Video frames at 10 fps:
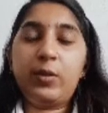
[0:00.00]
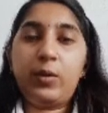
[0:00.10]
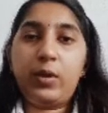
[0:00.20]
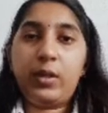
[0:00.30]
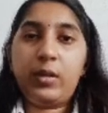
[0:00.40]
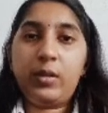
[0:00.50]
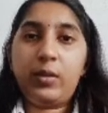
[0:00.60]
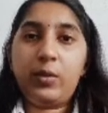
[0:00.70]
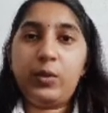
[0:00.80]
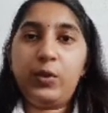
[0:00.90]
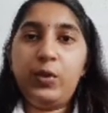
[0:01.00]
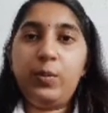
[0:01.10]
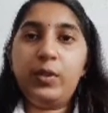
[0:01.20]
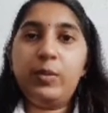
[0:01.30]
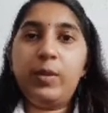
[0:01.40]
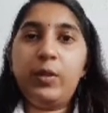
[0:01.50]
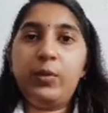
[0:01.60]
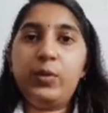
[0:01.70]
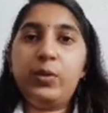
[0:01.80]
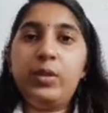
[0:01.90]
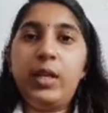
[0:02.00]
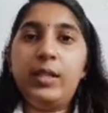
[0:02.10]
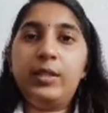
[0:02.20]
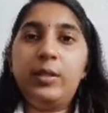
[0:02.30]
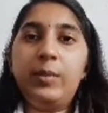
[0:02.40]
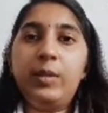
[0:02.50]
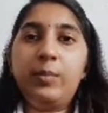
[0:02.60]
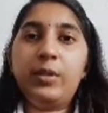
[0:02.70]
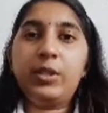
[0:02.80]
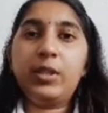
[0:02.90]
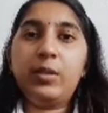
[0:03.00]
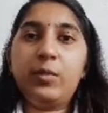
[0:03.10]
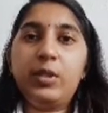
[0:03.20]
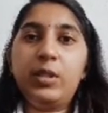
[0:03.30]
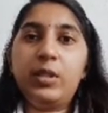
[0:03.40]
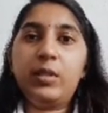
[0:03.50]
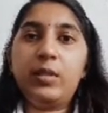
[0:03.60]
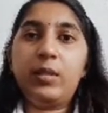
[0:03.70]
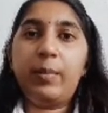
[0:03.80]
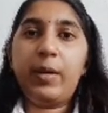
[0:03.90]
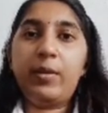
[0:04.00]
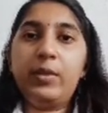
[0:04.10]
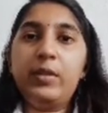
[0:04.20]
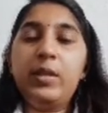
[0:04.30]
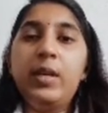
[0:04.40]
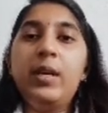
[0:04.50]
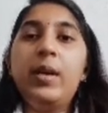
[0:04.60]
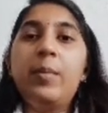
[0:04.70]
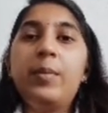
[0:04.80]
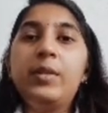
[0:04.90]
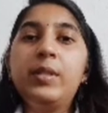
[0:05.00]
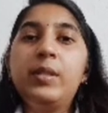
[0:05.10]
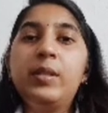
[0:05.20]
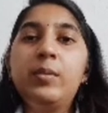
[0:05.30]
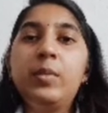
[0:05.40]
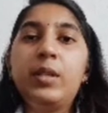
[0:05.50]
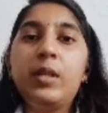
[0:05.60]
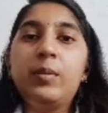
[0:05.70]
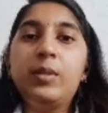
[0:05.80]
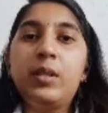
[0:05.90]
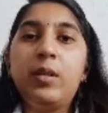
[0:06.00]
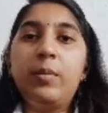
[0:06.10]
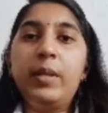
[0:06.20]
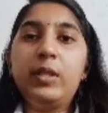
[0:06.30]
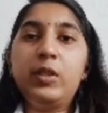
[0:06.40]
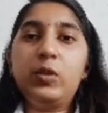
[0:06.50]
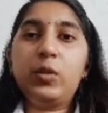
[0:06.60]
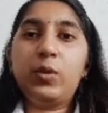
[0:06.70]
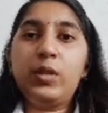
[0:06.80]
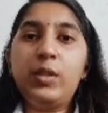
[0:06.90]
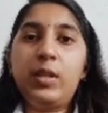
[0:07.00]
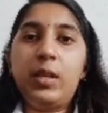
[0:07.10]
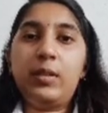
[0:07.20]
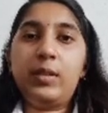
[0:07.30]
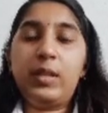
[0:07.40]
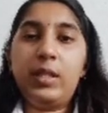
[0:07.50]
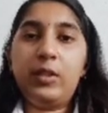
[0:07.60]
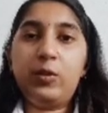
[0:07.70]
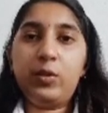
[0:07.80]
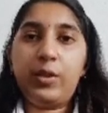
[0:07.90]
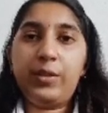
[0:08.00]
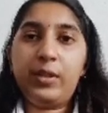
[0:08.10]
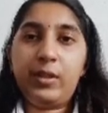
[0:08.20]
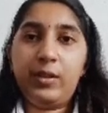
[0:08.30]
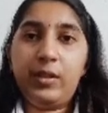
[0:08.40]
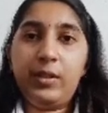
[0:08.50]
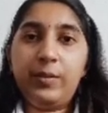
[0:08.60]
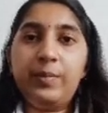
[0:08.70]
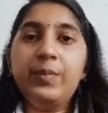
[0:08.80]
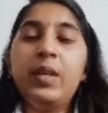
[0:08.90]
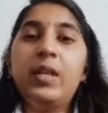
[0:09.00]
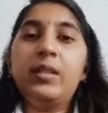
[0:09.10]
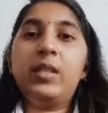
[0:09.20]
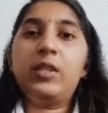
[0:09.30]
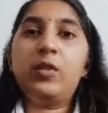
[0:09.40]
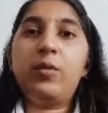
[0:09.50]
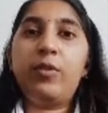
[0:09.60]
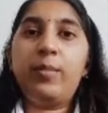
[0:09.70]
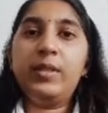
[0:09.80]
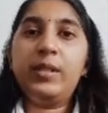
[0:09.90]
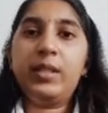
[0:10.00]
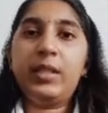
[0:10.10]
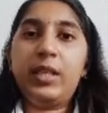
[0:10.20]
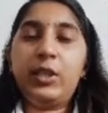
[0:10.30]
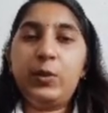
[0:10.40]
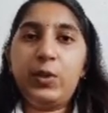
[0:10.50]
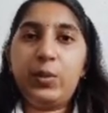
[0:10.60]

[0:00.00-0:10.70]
consumers but also the ultimate purchase, which is the parents, Persistent becomes a better choice than Sneaker 2013. That's all from us. Thank you so much.